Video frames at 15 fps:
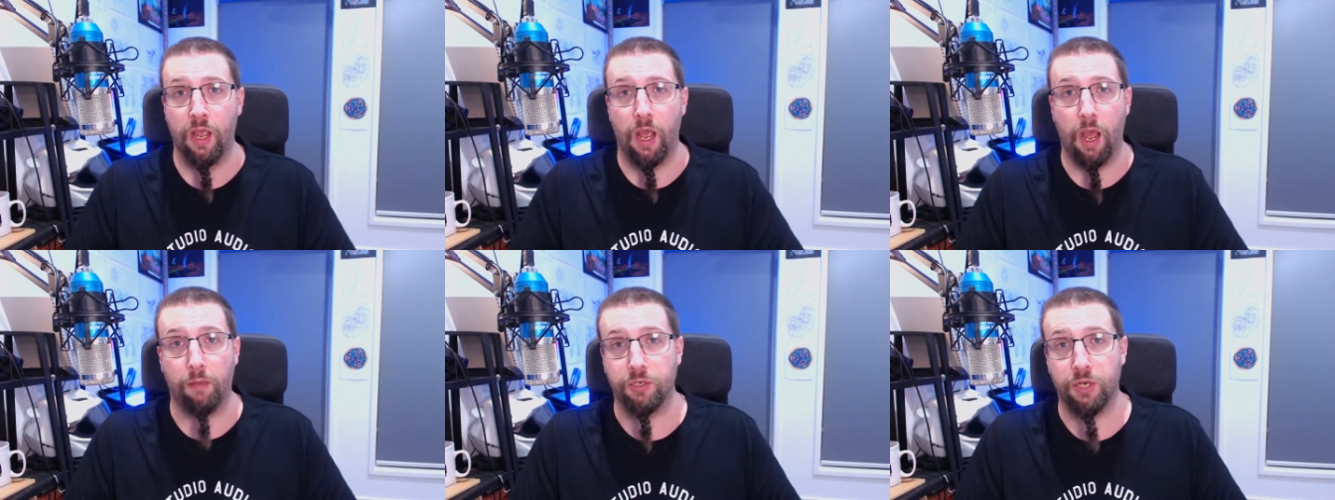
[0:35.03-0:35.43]

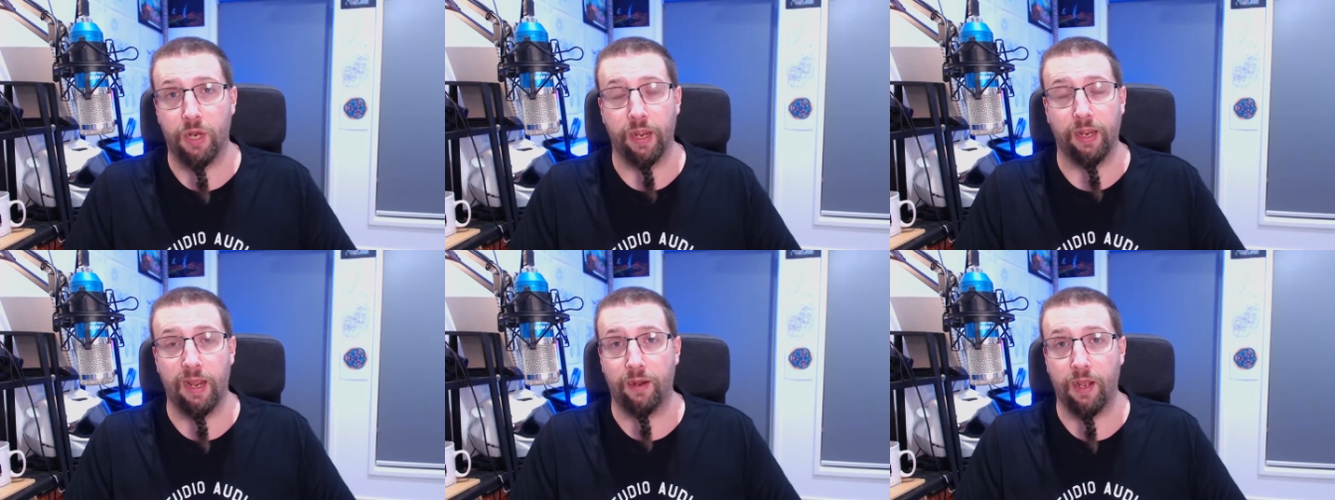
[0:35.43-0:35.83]
I've been
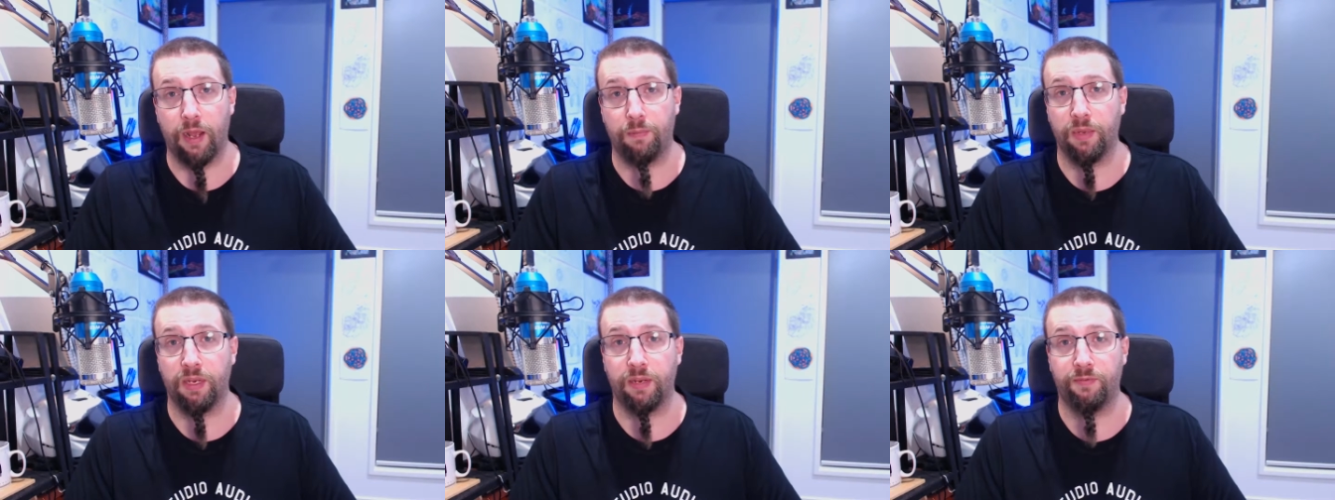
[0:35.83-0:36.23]
trying out a
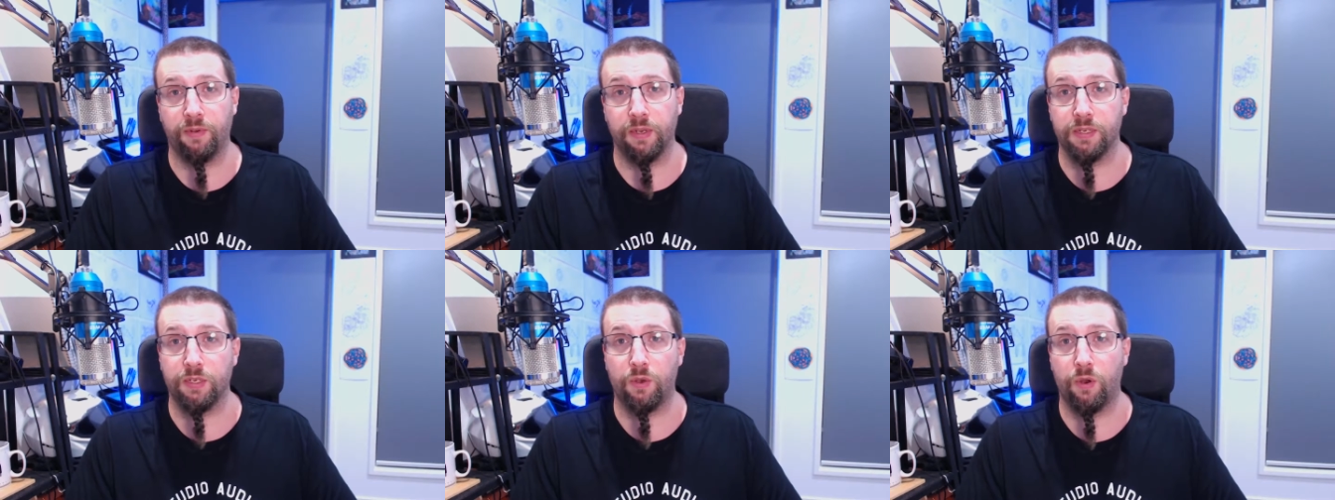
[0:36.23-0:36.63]
couple of different
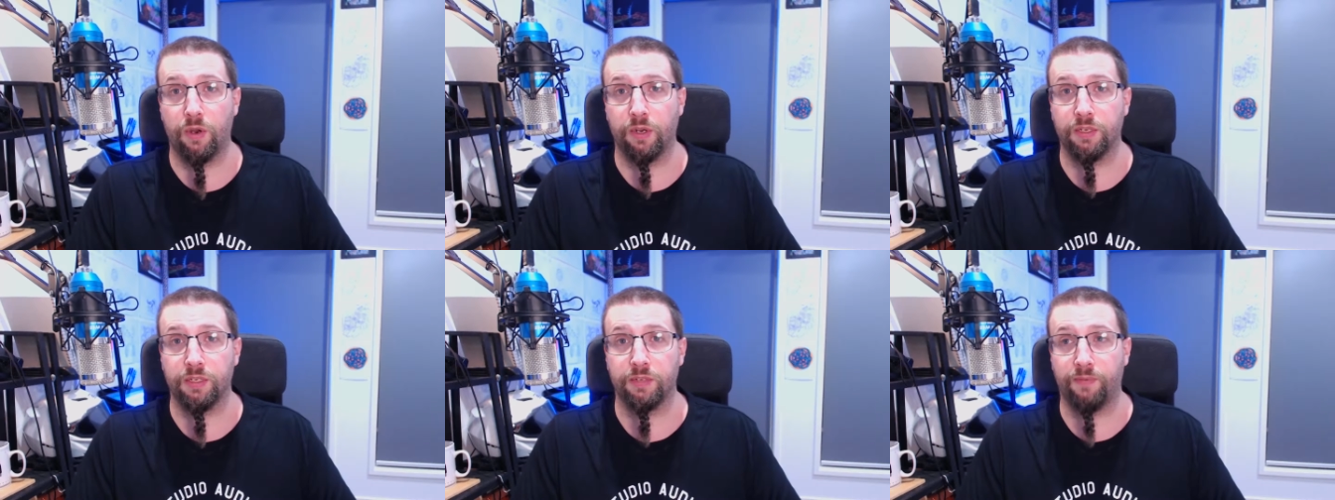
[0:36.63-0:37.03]

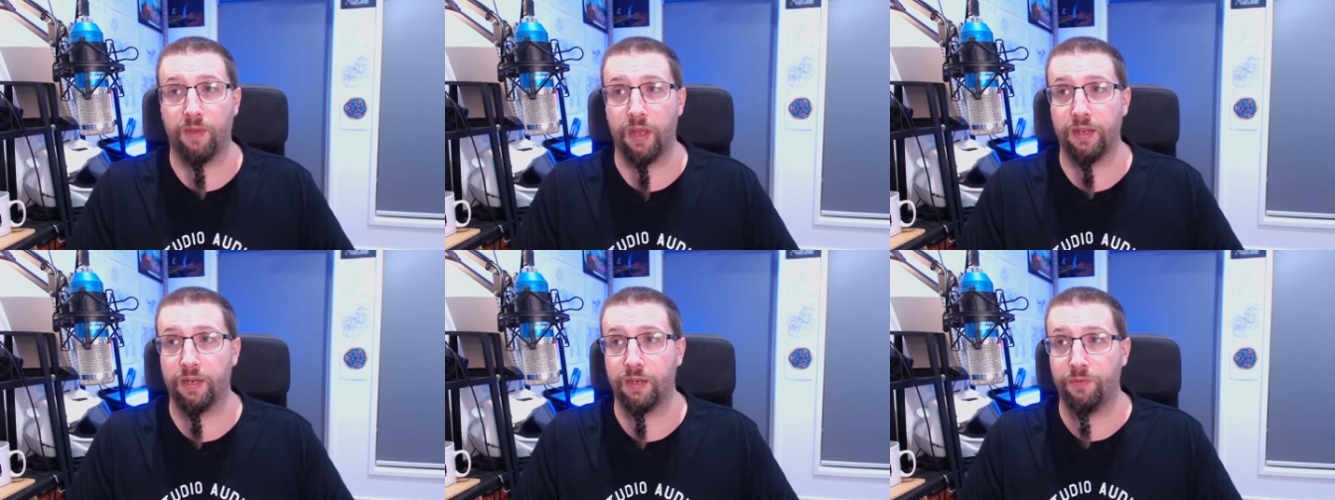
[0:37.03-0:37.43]
Discords to
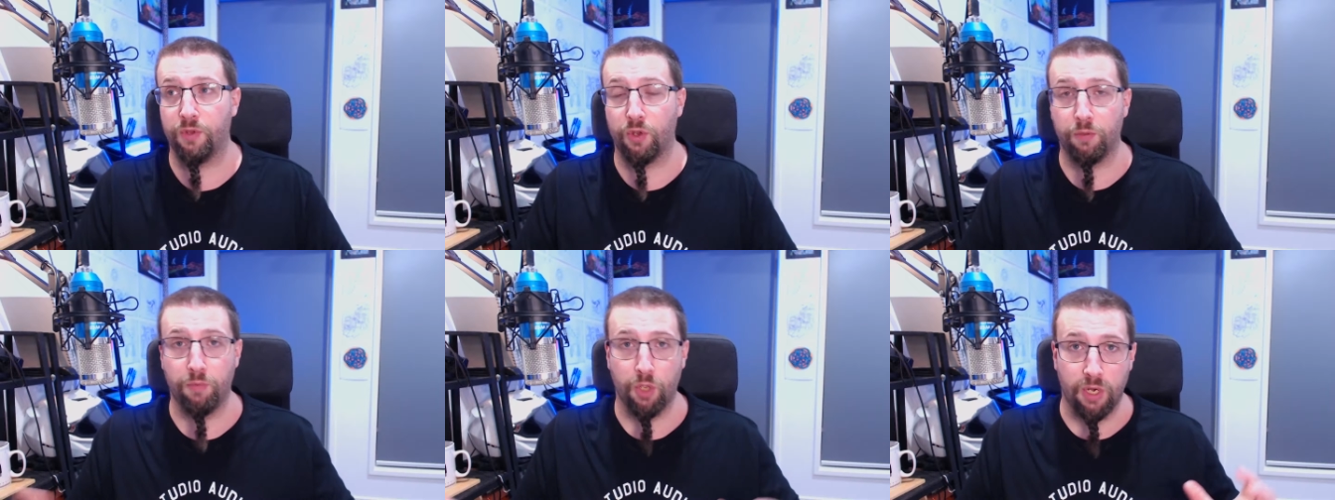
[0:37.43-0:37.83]
find a few
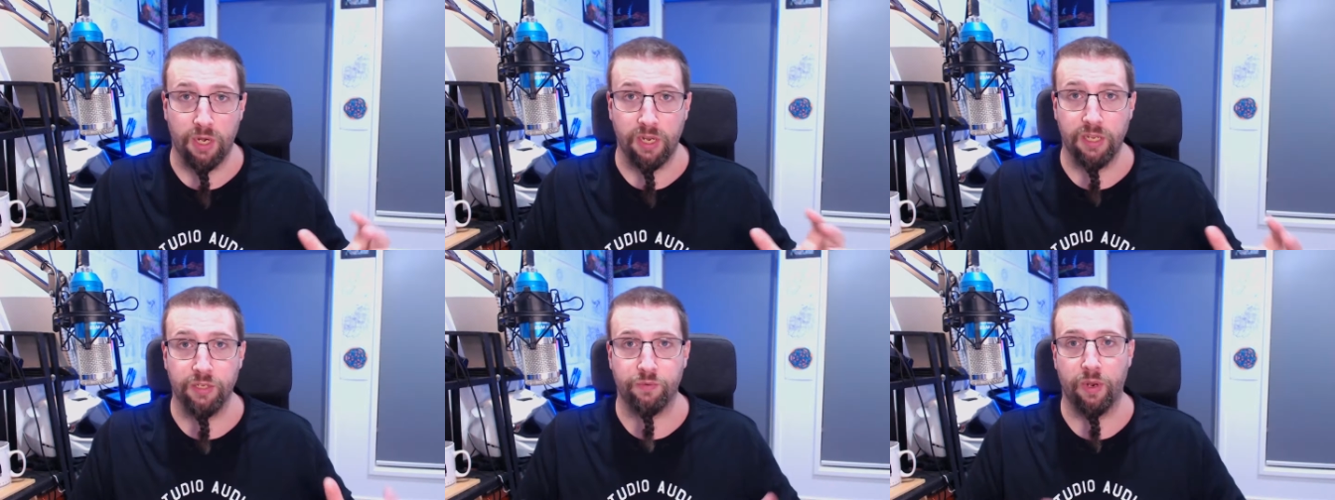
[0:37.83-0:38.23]

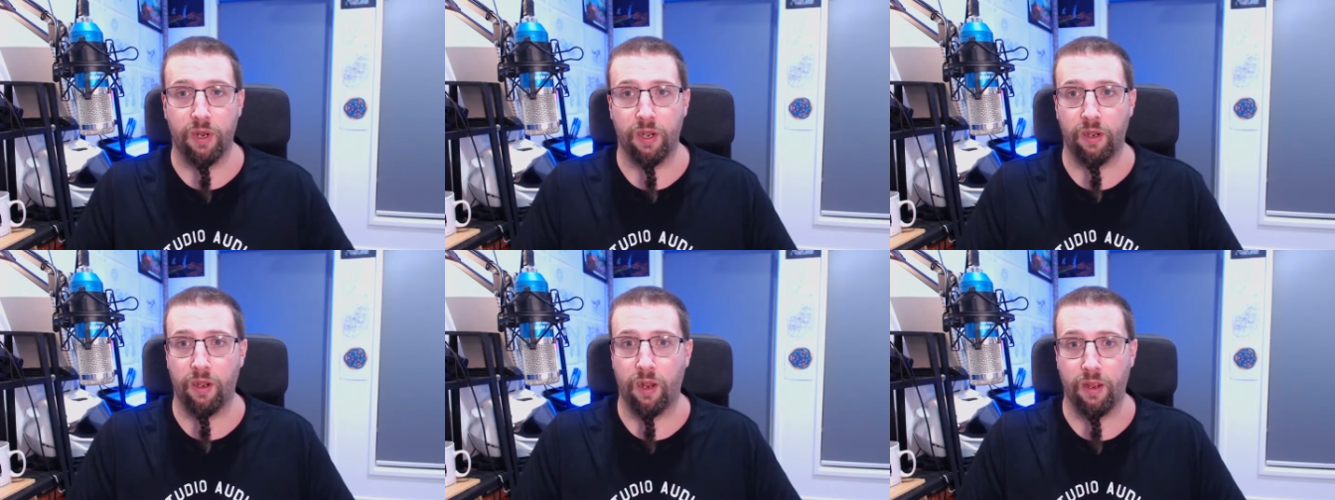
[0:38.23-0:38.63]
communities
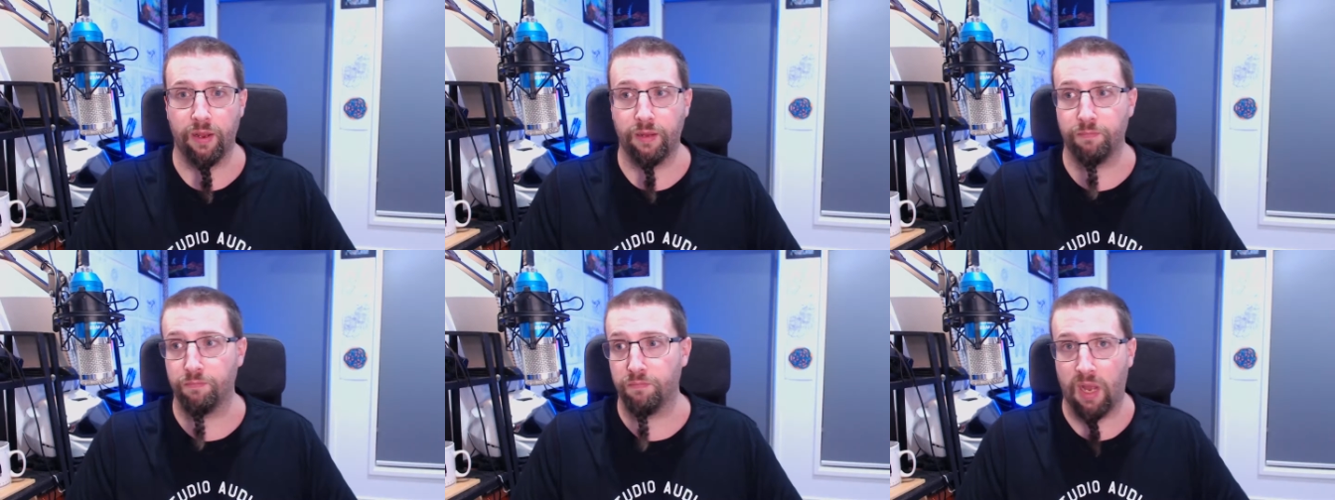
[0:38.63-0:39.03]
where I'm